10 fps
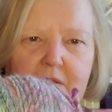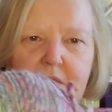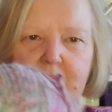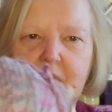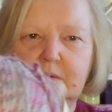
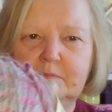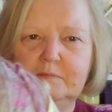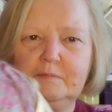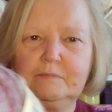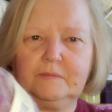Yeah,
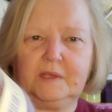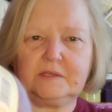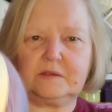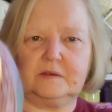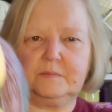
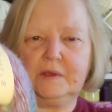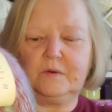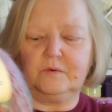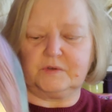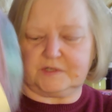that's going to be
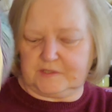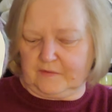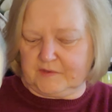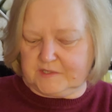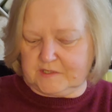gorgeous. So
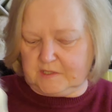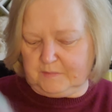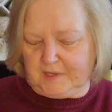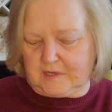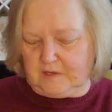this is going to
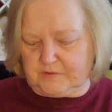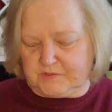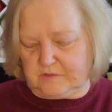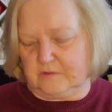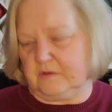be a
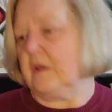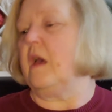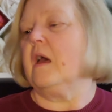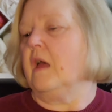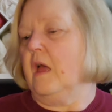cast on
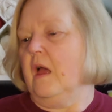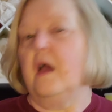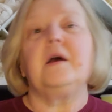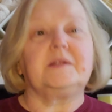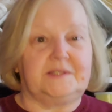
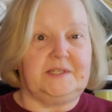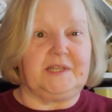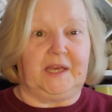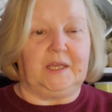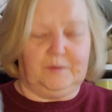
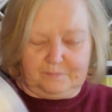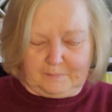today.